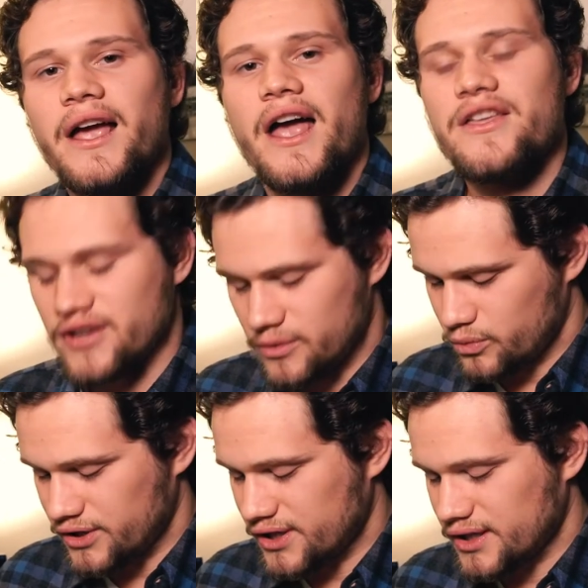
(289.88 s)
and then
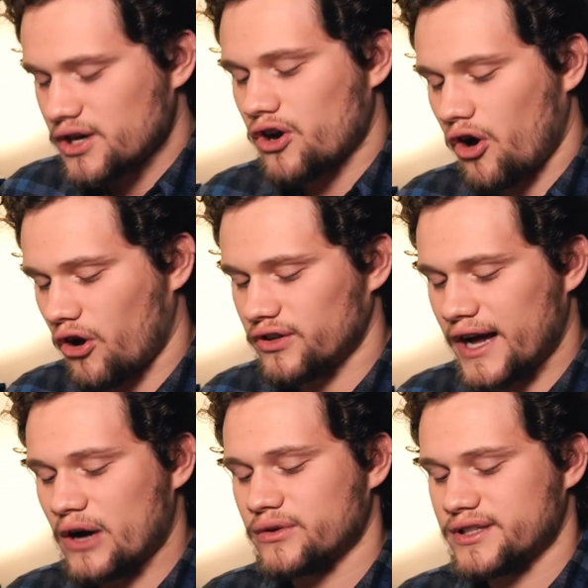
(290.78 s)
we call
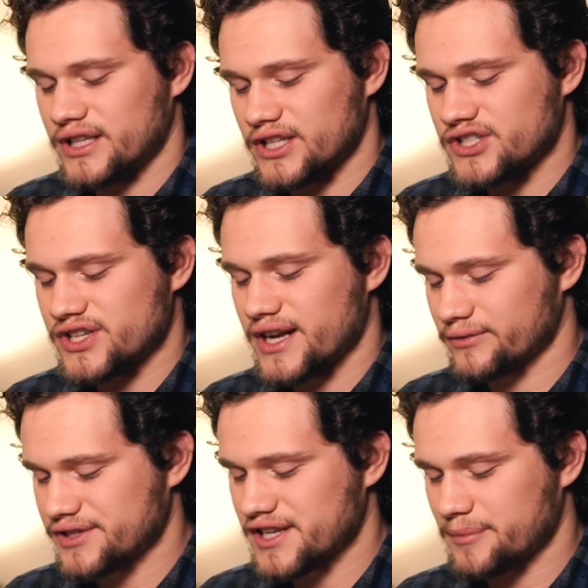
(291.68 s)
out each and
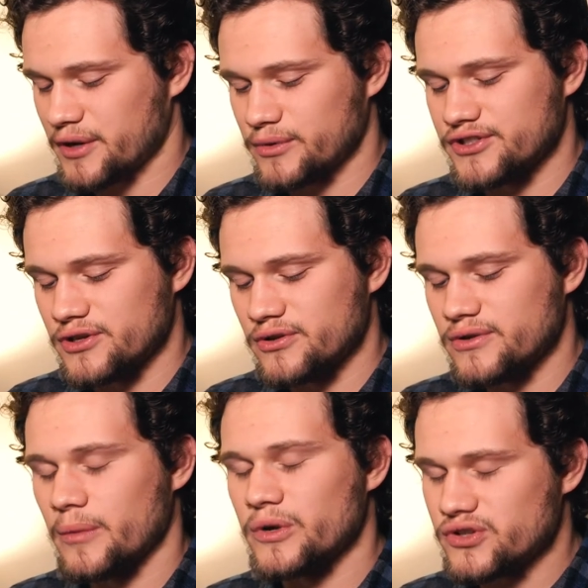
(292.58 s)
every step that we do,
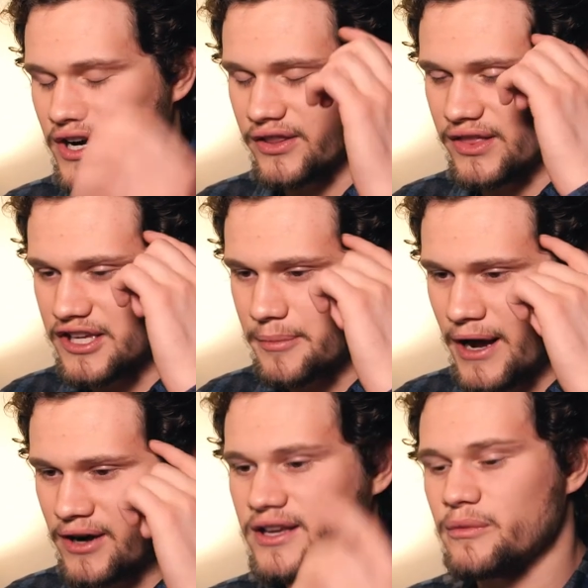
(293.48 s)
and we try to think
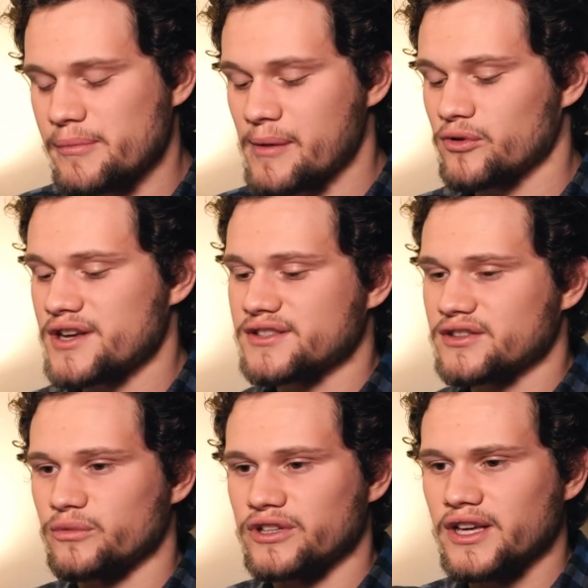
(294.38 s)
about it, and we memorize, and
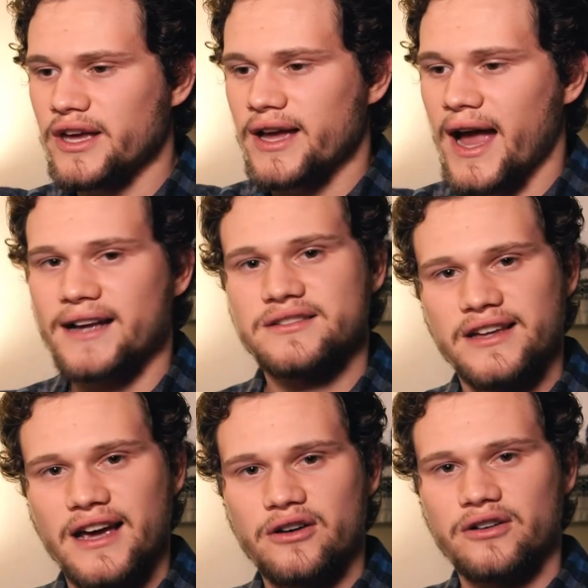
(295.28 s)
then we act
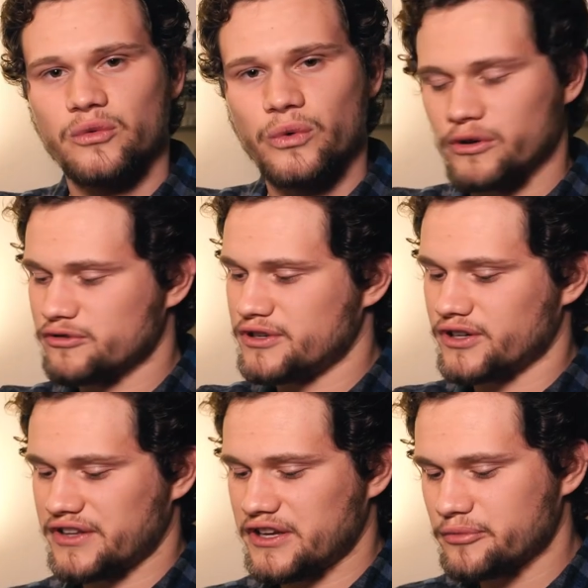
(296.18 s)
it out on where it would be
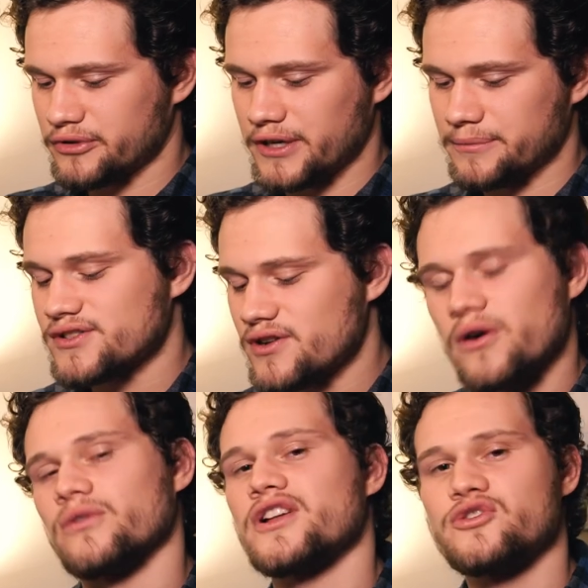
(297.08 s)
on the airplane.
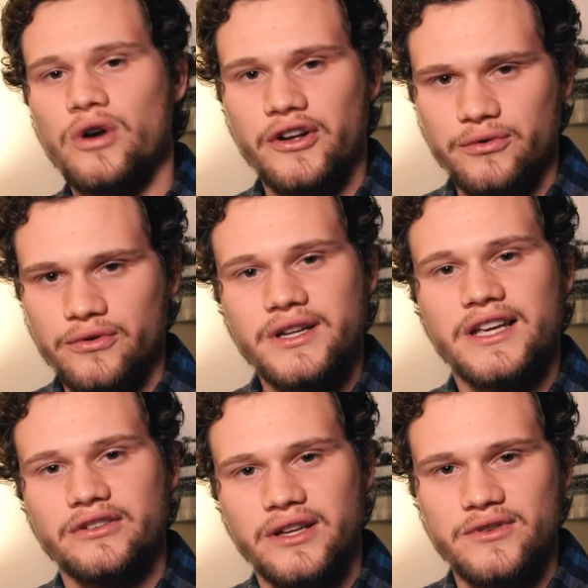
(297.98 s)
So let's walk through it,
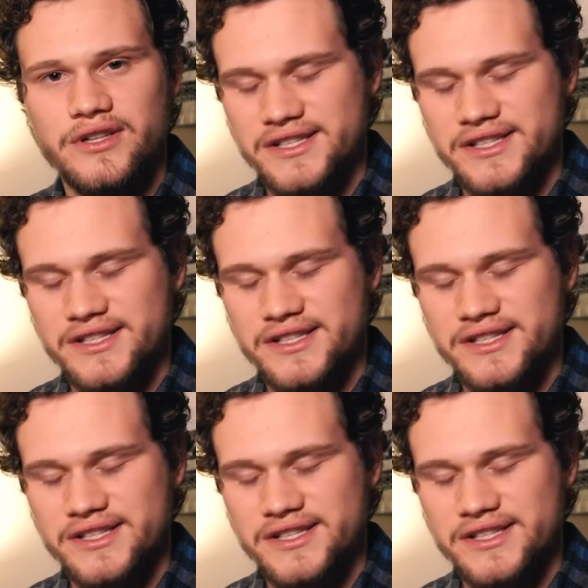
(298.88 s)
and I'll give you an